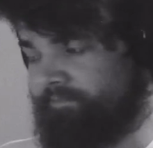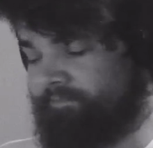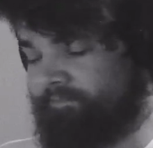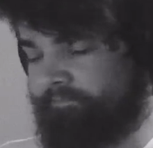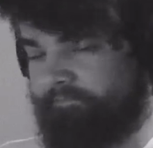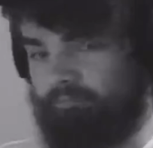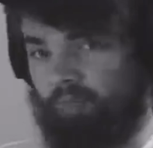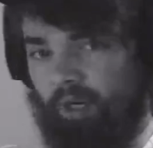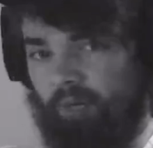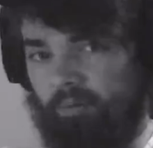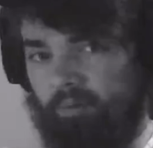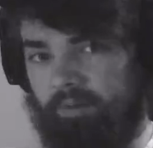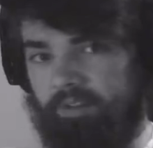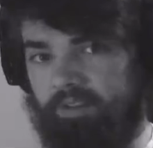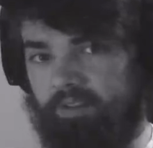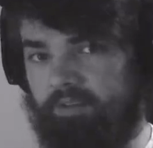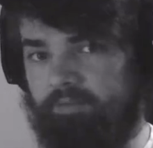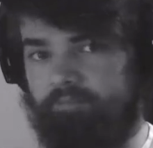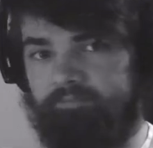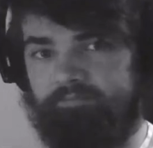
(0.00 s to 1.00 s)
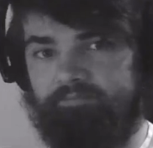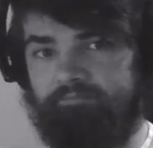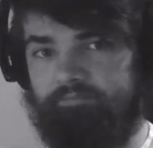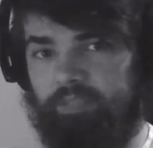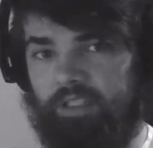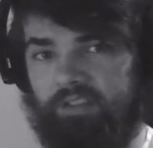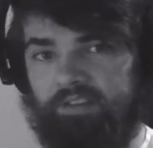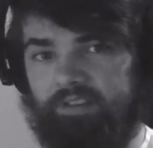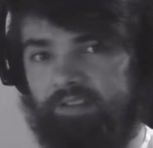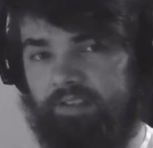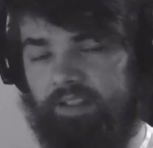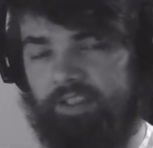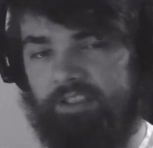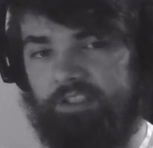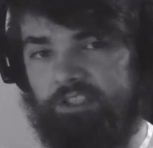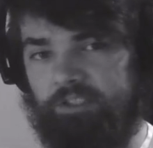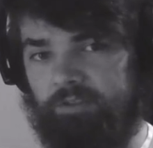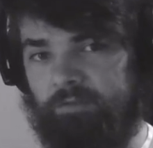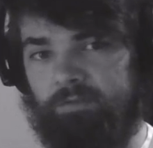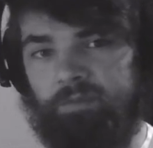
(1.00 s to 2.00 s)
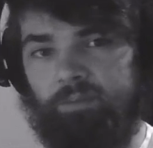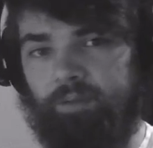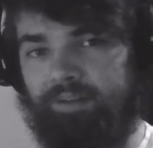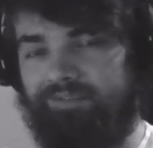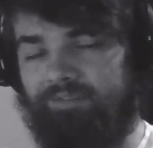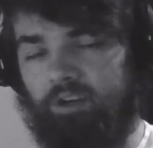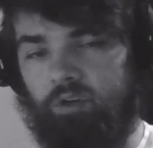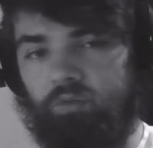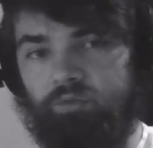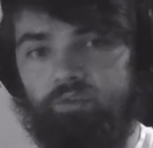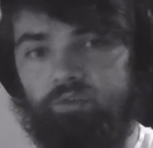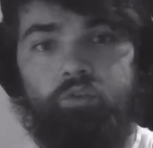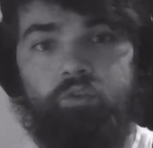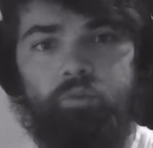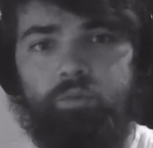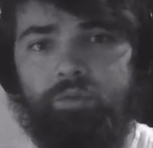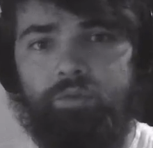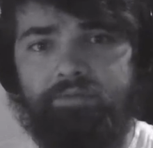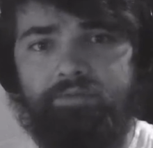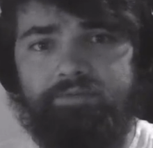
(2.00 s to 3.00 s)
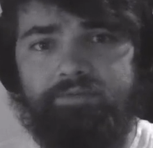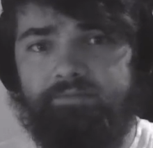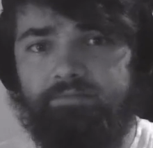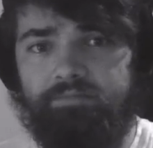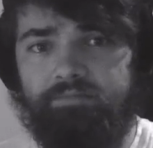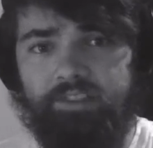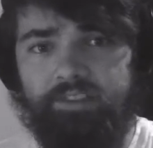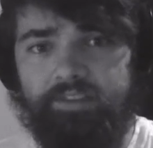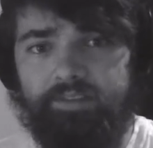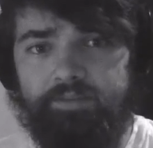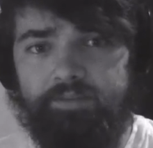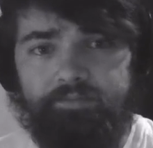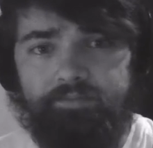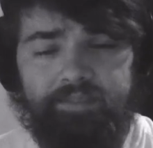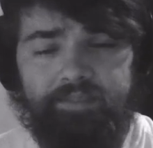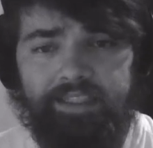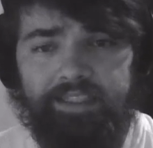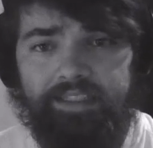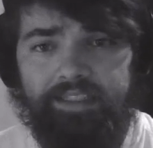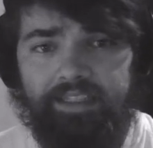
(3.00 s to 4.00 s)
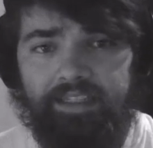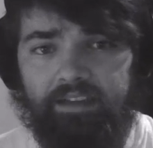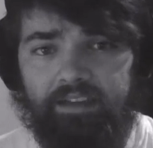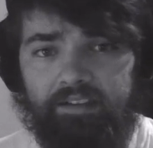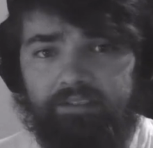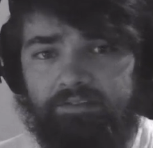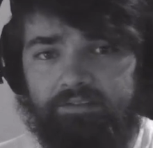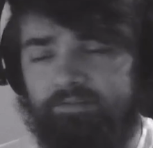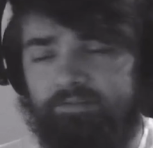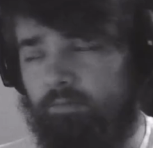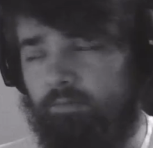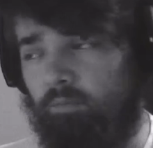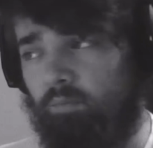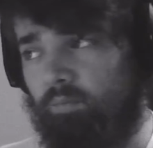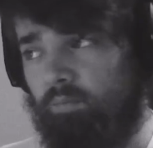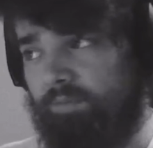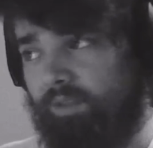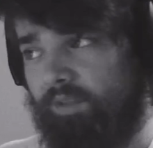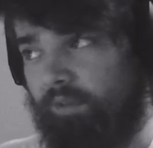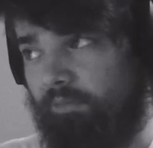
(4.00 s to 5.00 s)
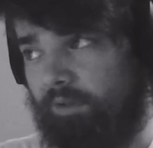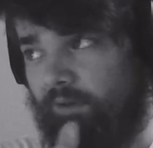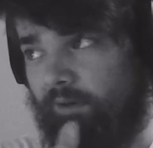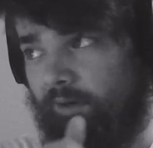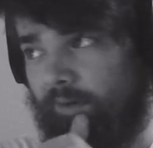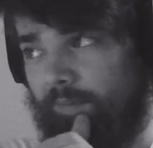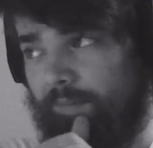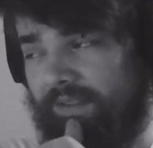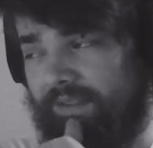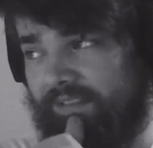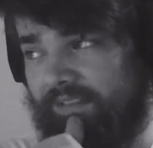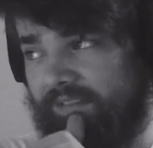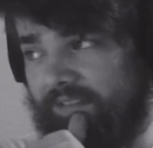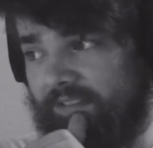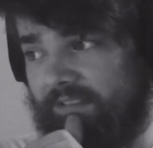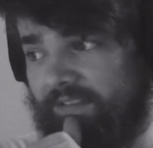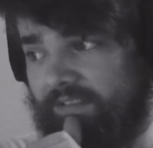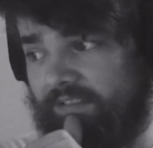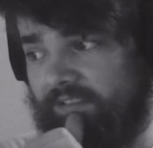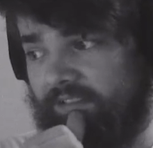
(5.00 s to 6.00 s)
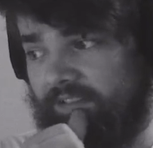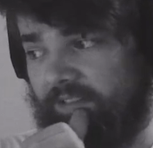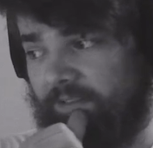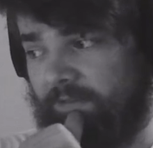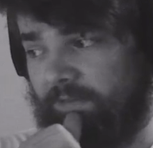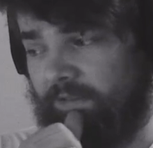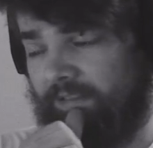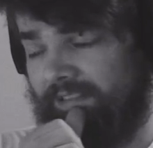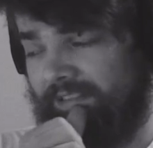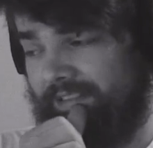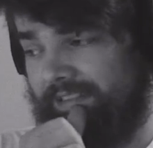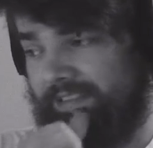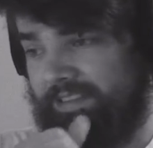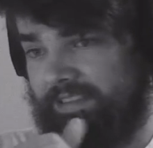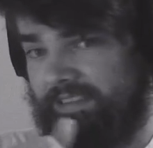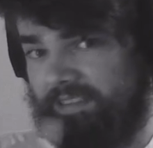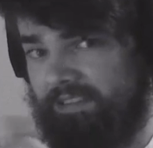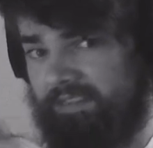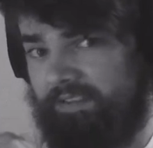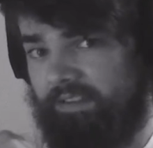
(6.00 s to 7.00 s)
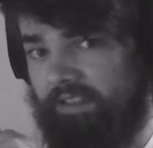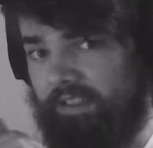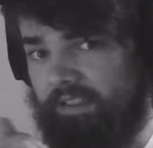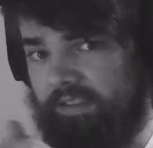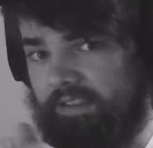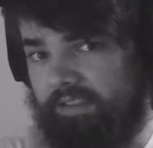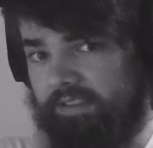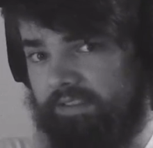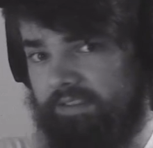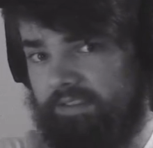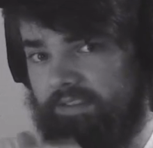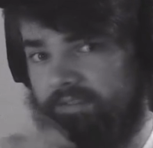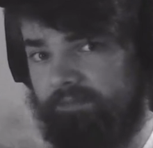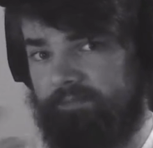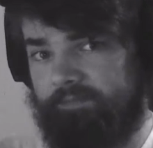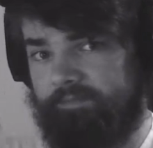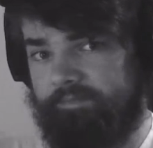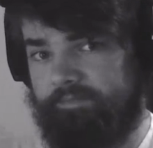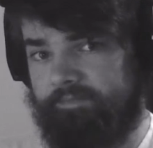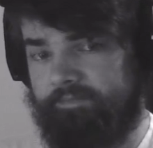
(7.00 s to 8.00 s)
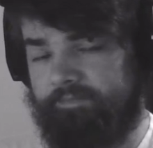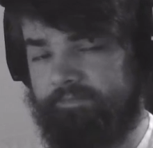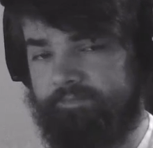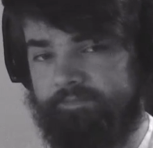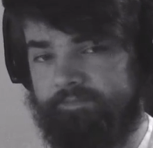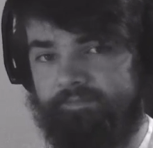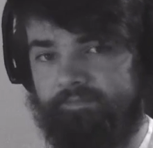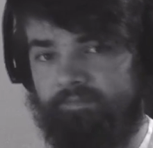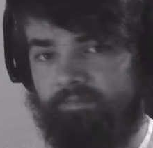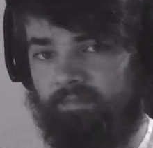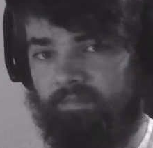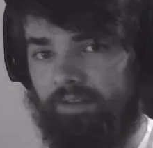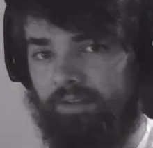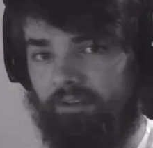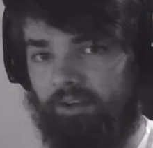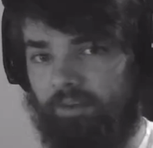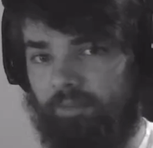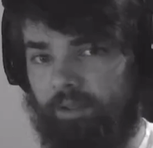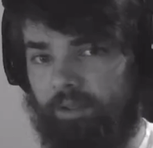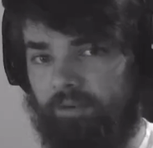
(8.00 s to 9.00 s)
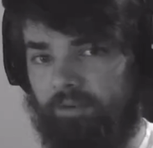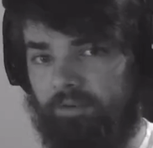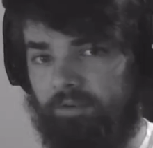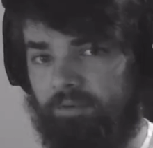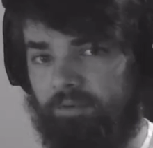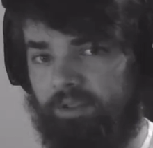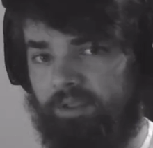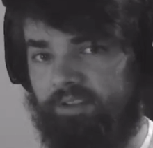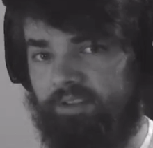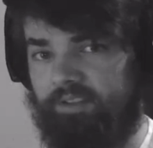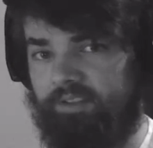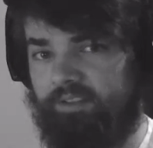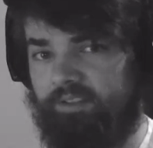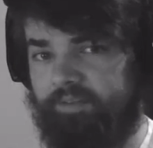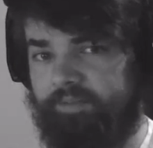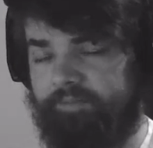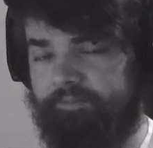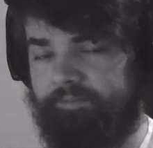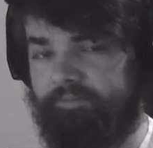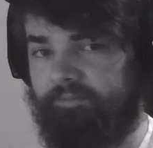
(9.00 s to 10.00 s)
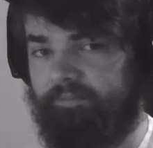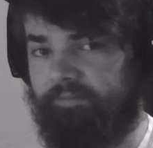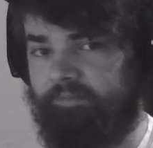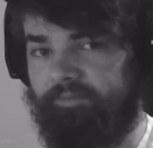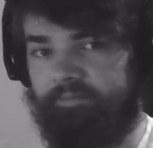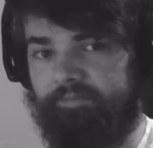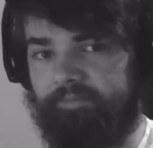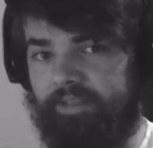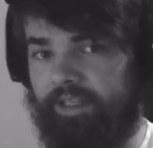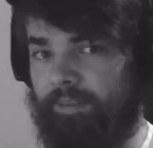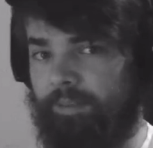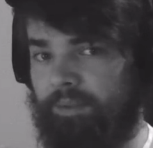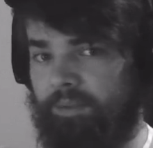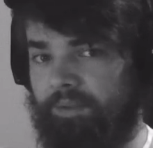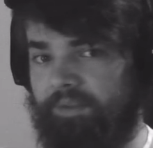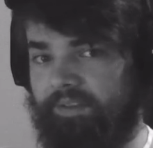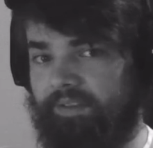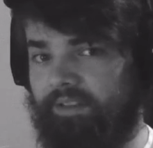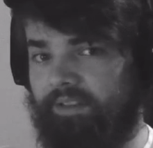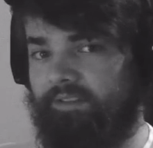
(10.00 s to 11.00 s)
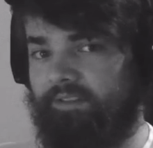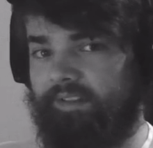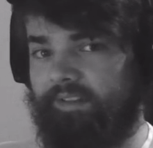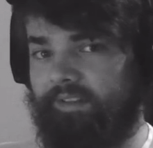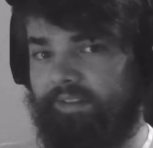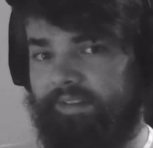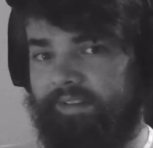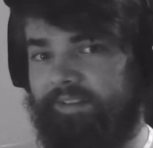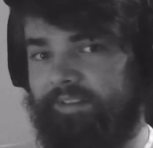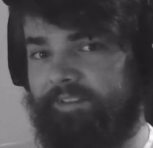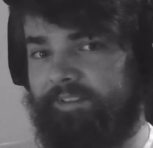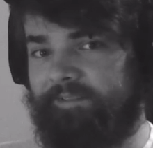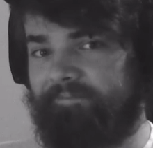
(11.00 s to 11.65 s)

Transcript: Probably picture slideshow for my phone too of just in-dev WIP stuff. So I guess follow me on Google Plus. I post everything there.